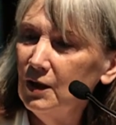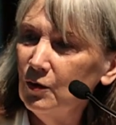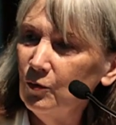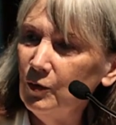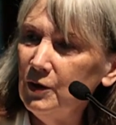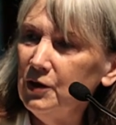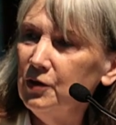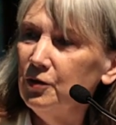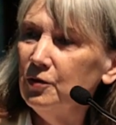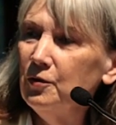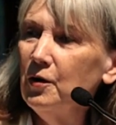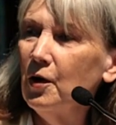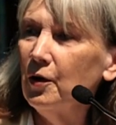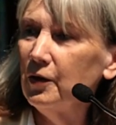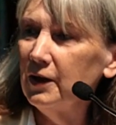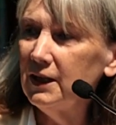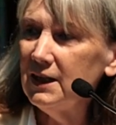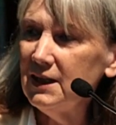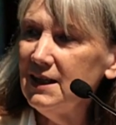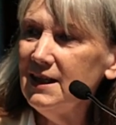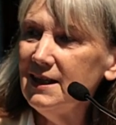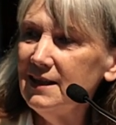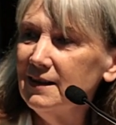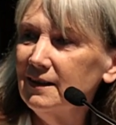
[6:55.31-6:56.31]
We do
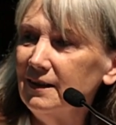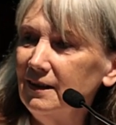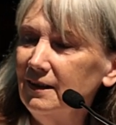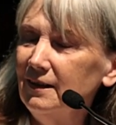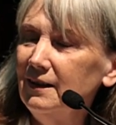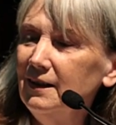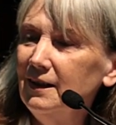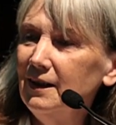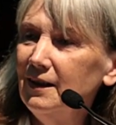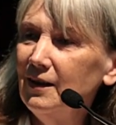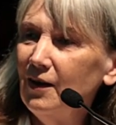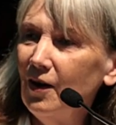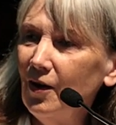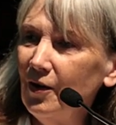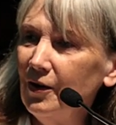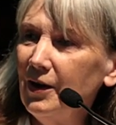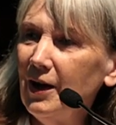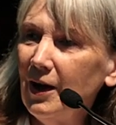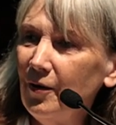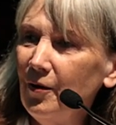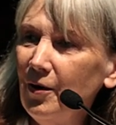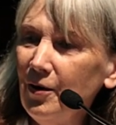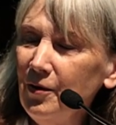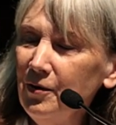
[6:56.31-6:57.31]
not heal on
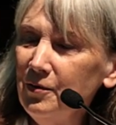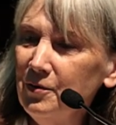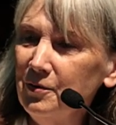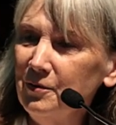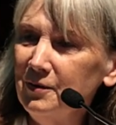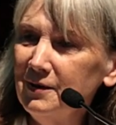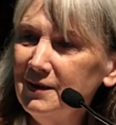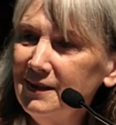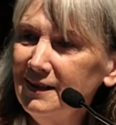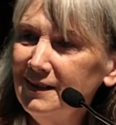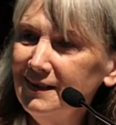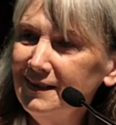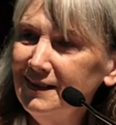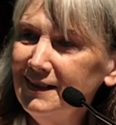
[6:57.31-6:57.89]
our own.